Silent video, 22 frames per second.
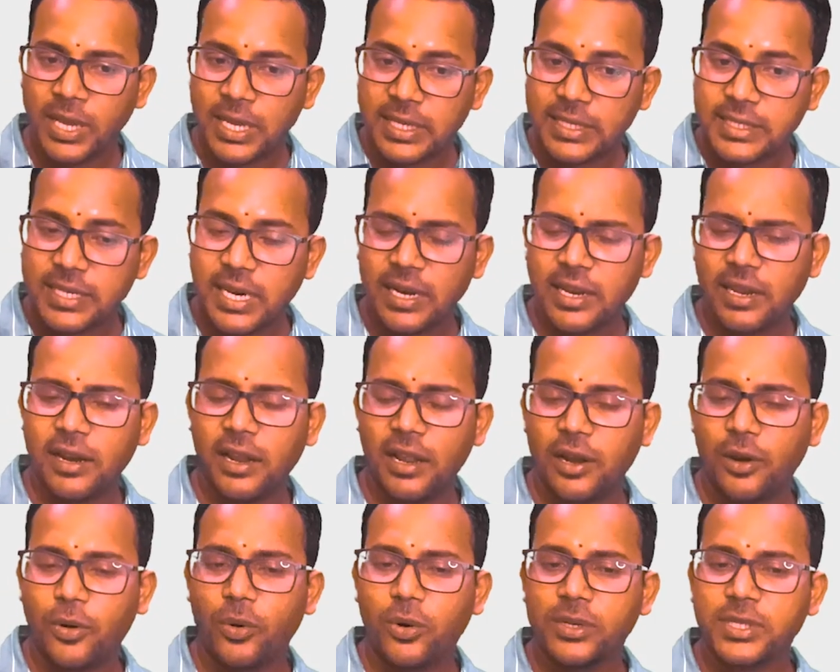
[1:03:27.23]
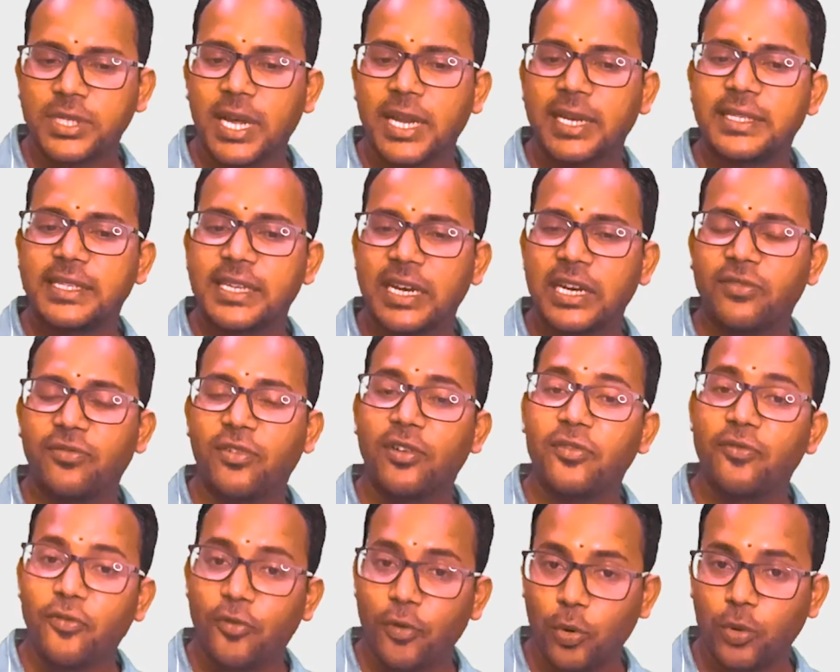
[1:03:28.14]
sentinel nodes are sent for
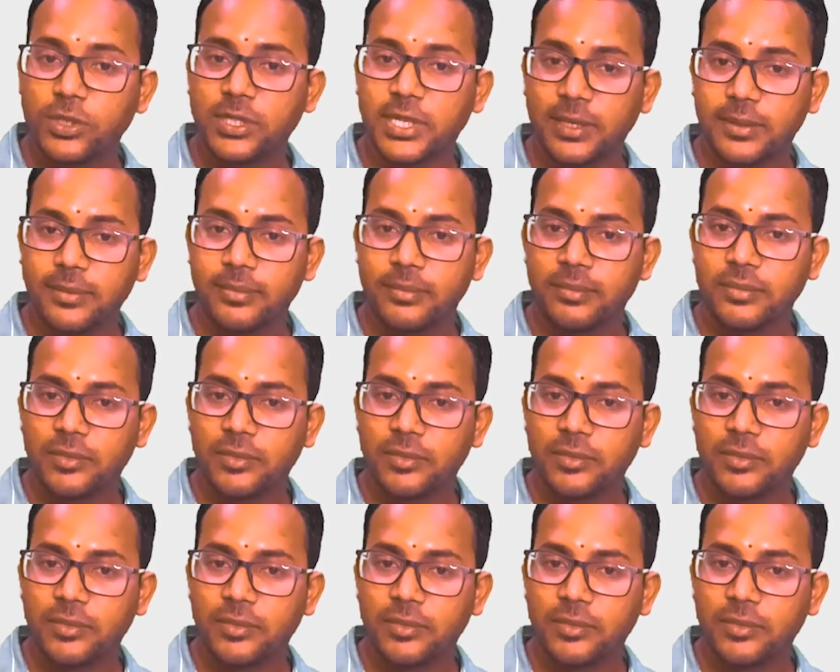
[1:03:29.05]
frozen.